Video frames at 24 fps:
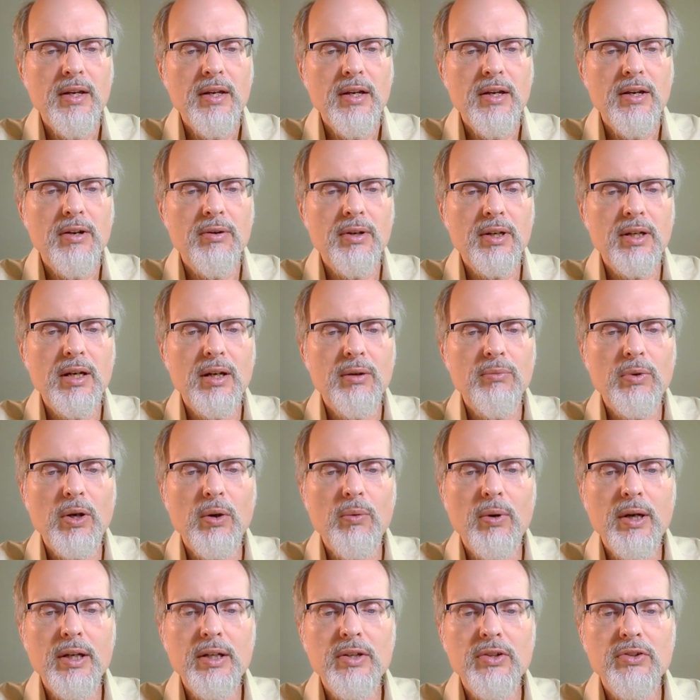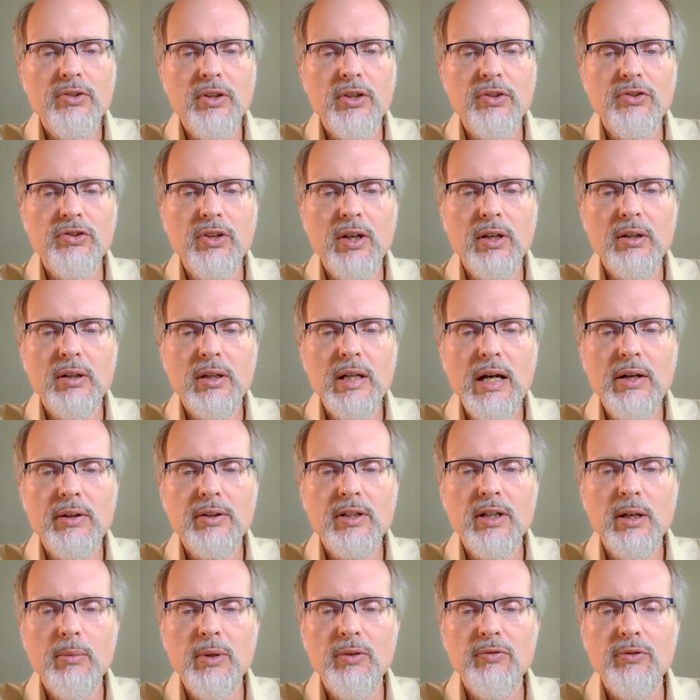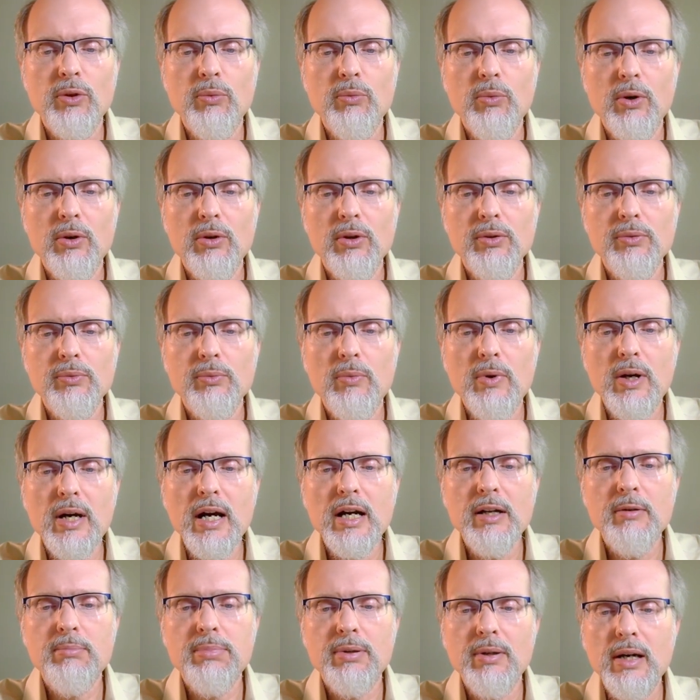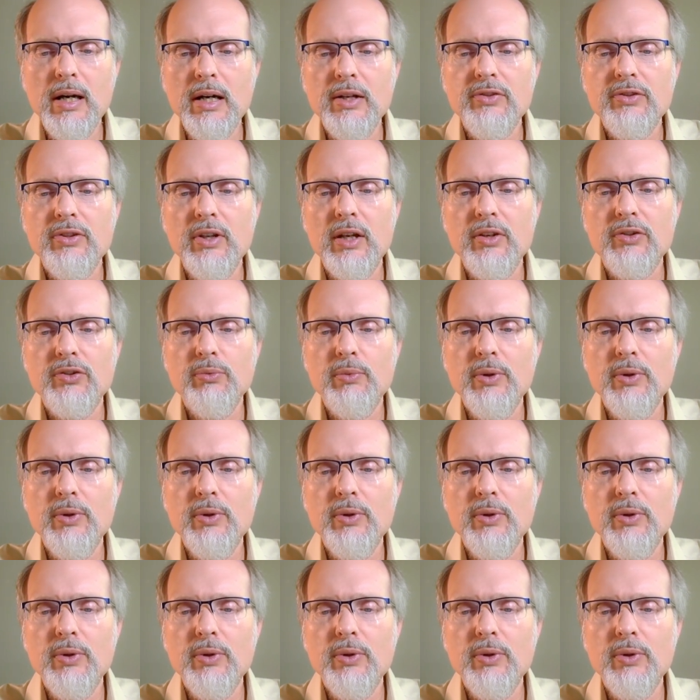Here again we witness the single outcome of a worldwide process,